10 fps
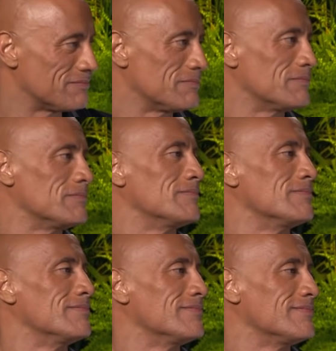
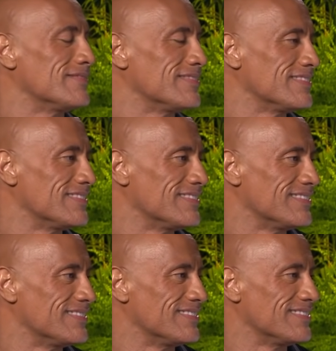
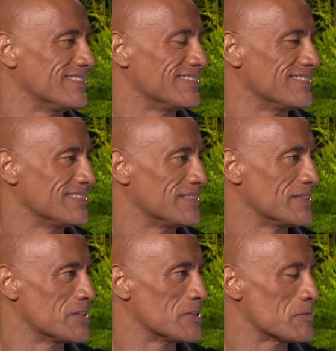
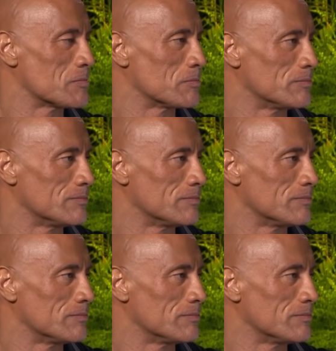This person isn't speaking.